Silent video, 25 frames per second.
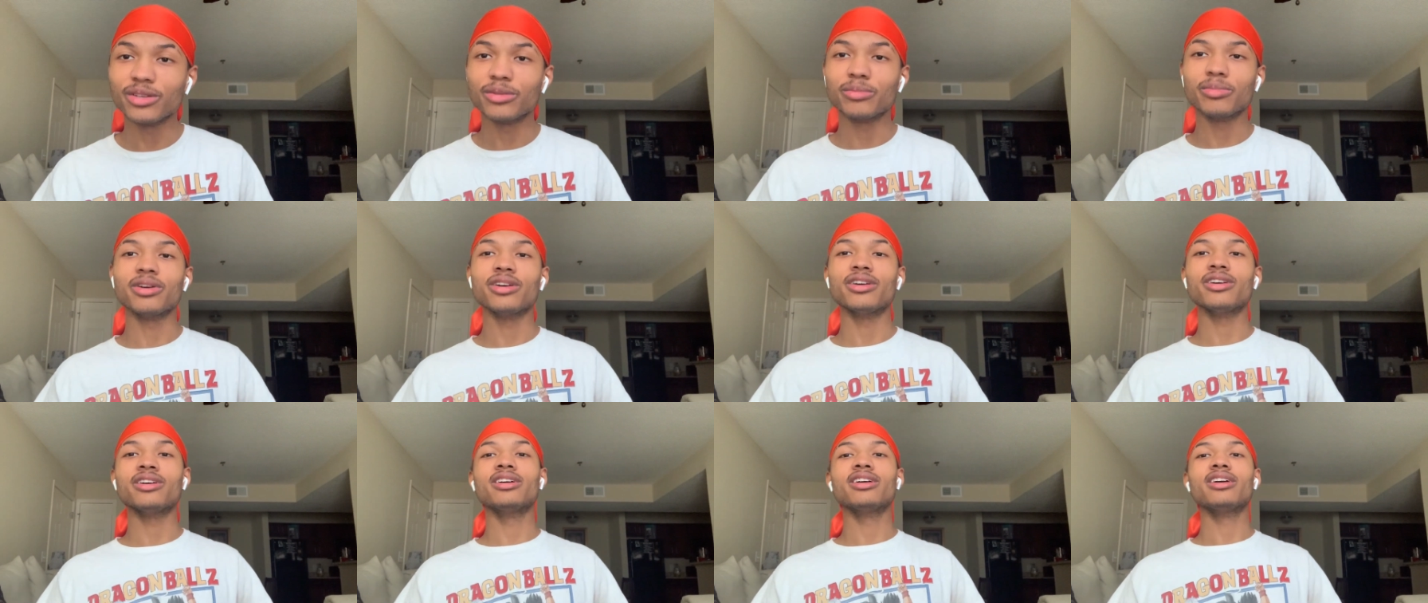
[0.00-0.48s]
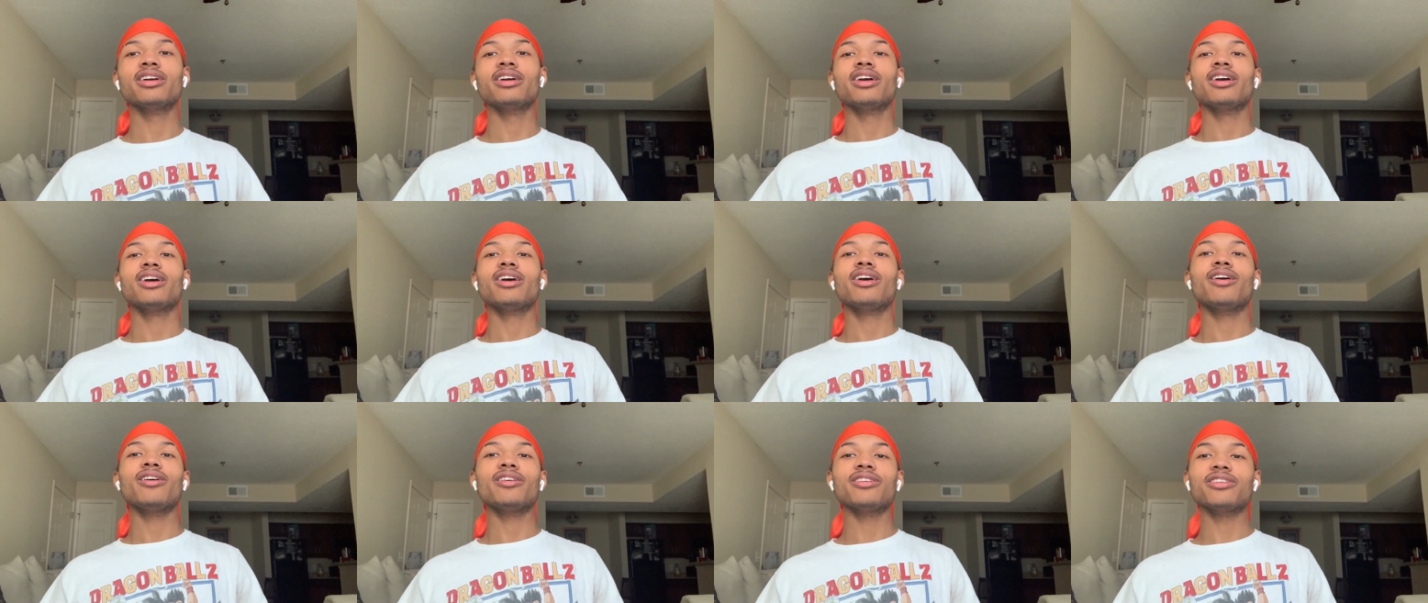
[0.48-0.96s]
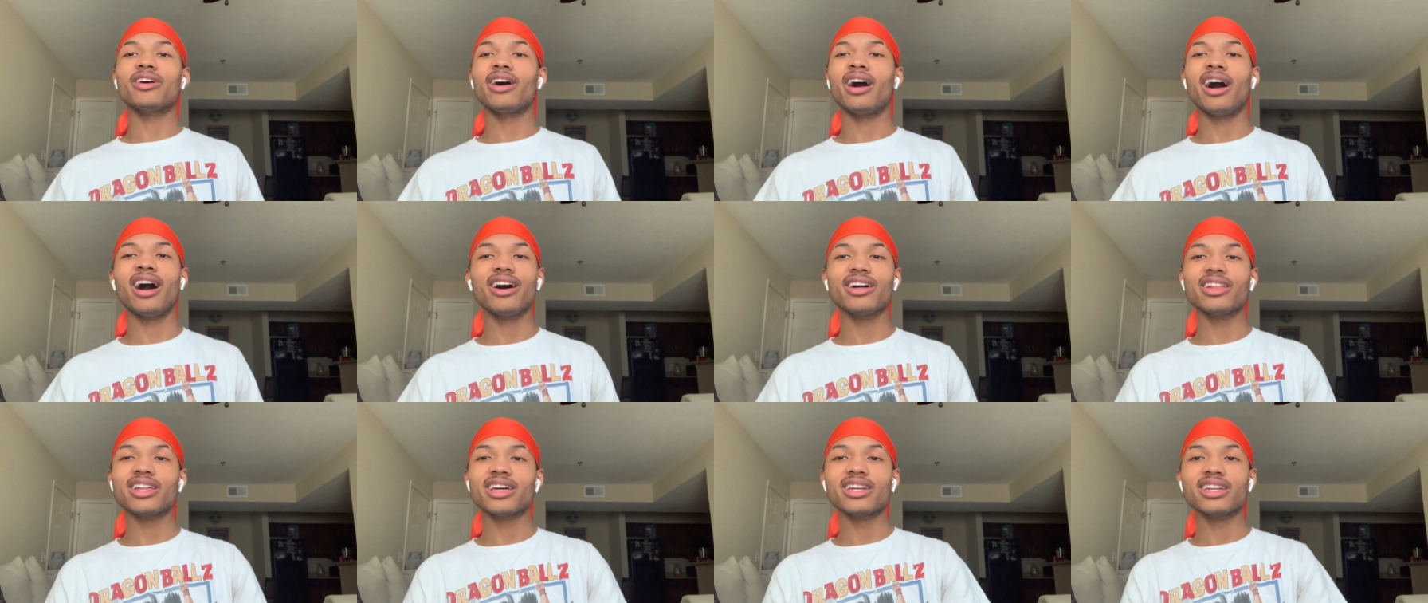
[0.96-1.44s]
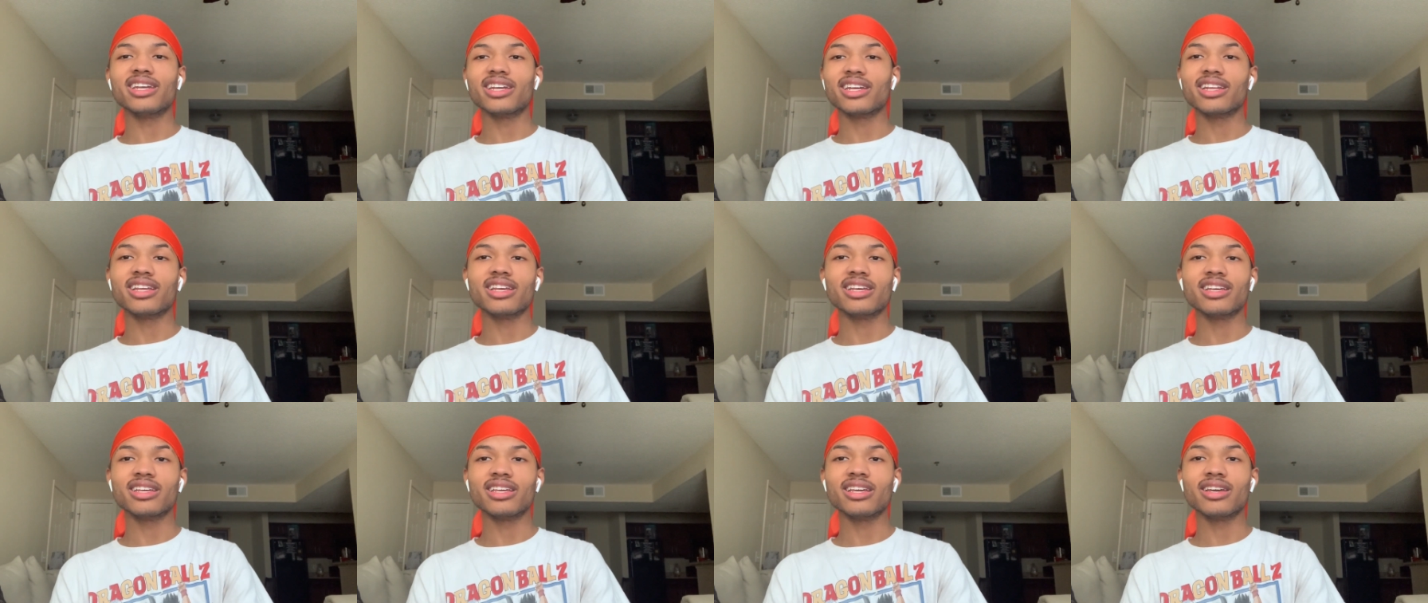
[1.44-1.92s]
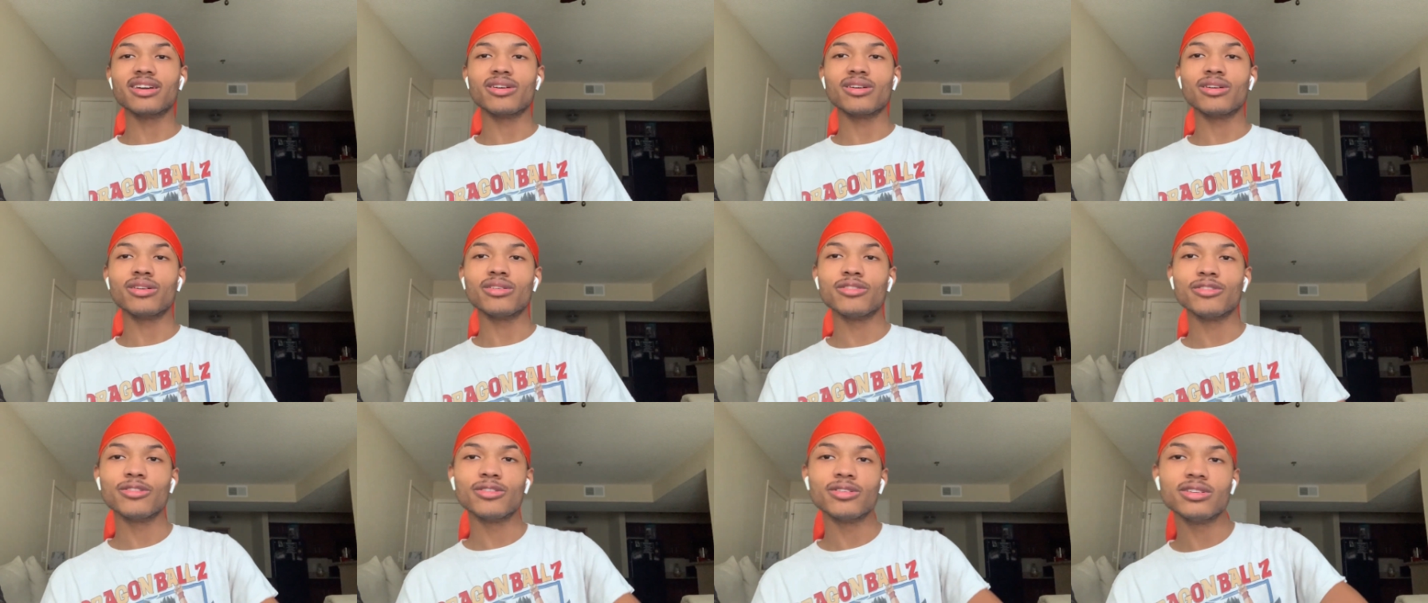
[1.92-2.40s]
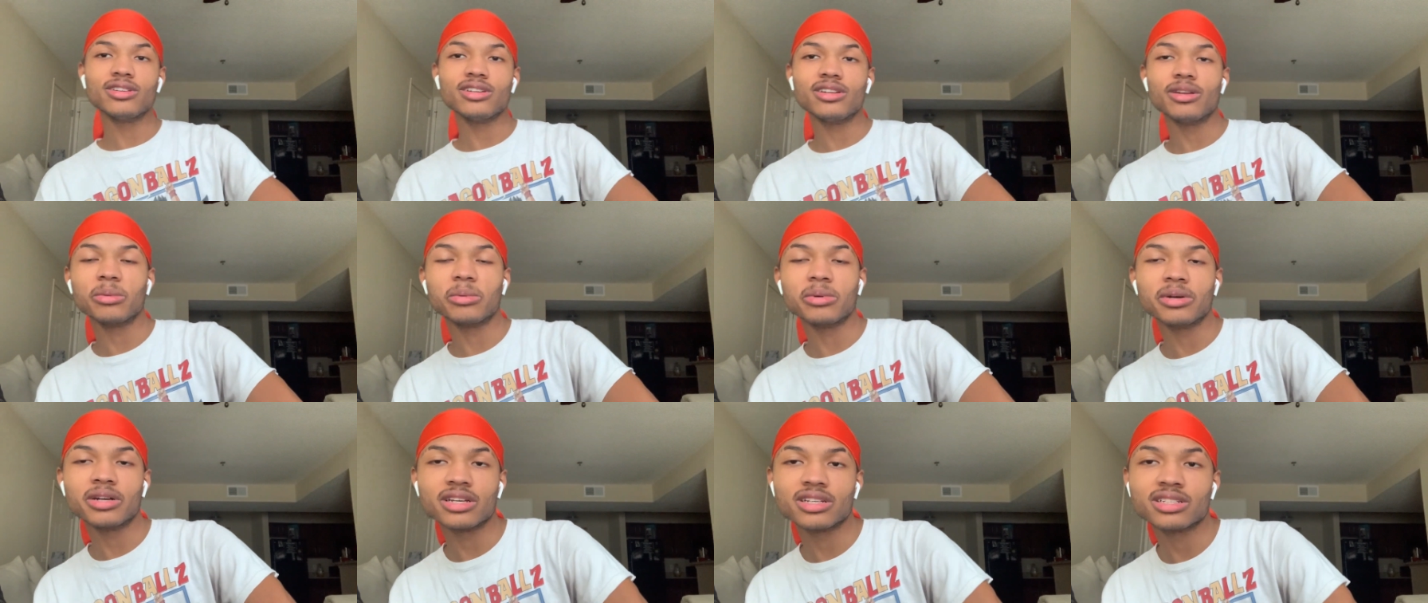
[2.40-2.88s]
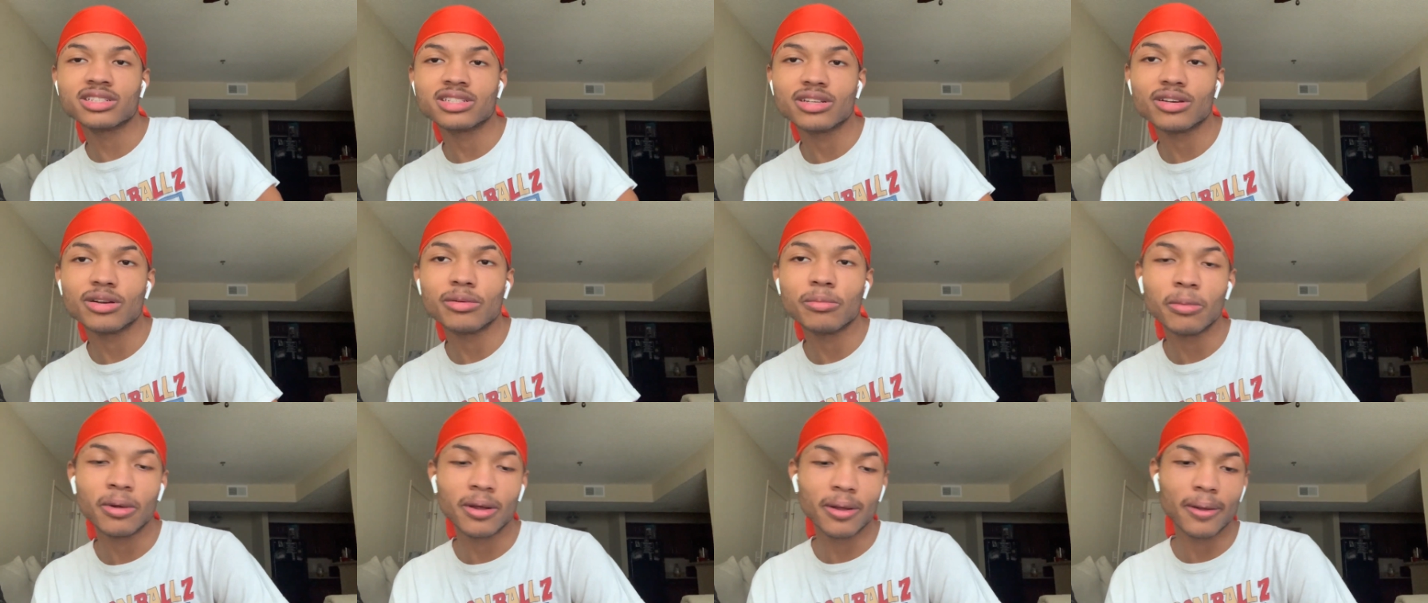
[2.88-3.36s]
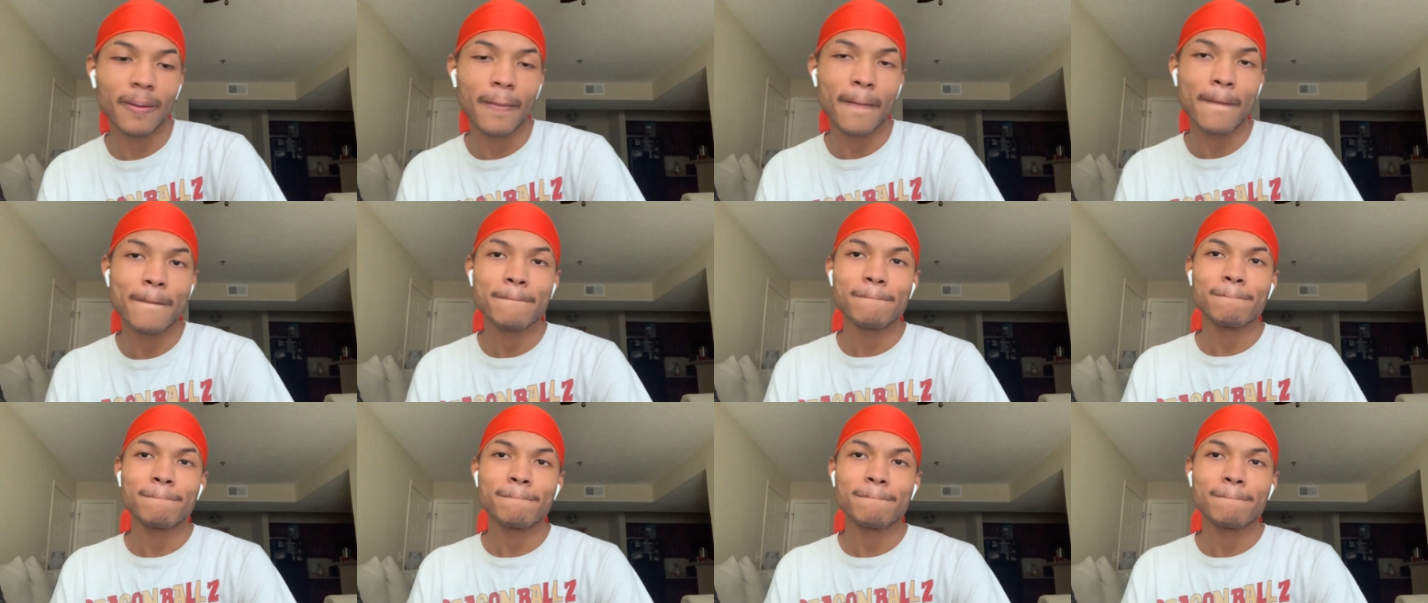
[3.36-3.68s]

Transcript: you, bro. I don't know how that nigga didn't get on double XL, but